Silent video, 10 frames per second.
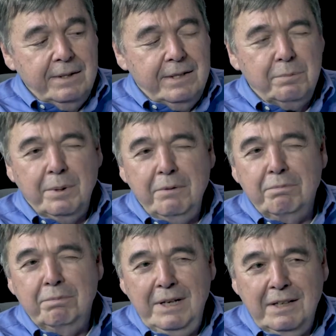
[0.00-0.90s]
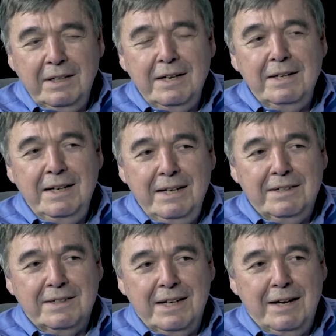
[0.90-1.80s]
did we really
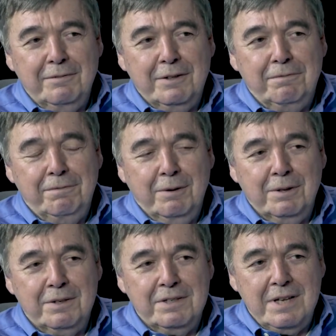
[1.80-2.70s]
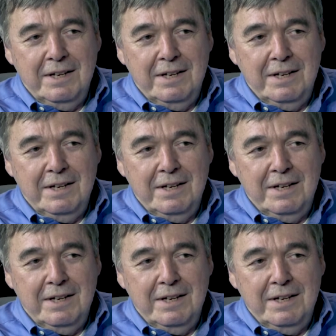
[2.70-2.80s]
need to have the full